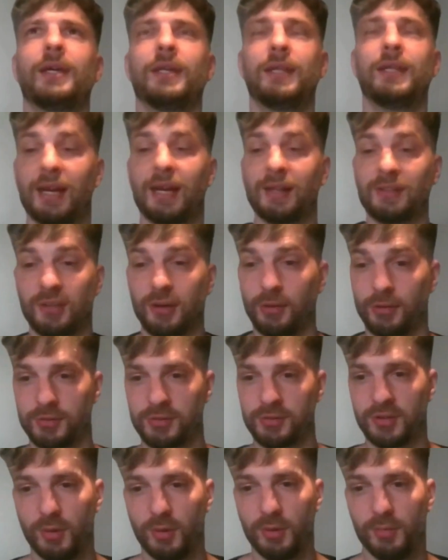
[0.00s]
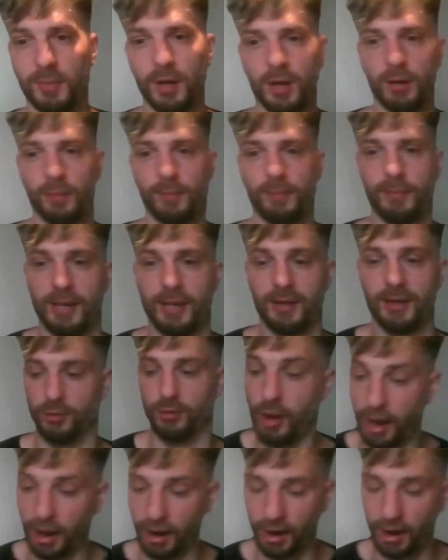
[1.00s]
Yeah, so with my own
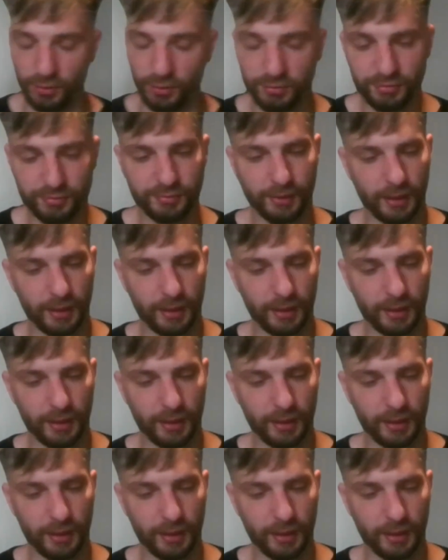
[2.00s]
mental health,